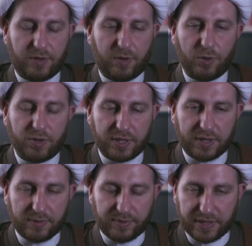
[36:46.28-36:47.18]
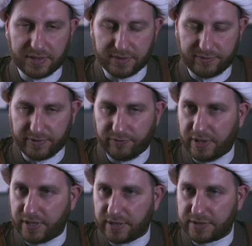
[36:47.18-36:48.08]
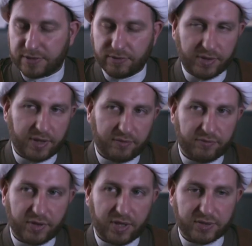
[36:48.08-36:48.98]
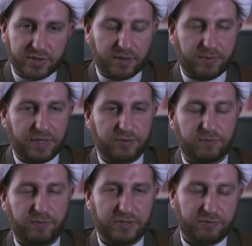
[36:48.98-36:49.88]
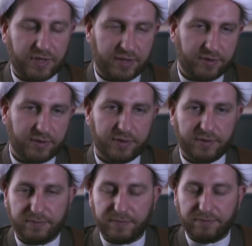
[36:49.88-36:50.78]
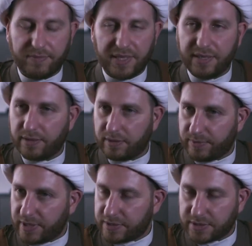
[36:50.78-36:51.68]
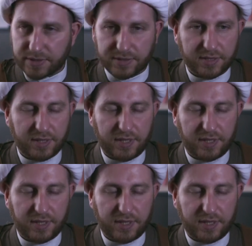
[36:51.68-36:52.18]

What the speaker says: only the place of Iraq and Syria are forgotten about, but rather many other places.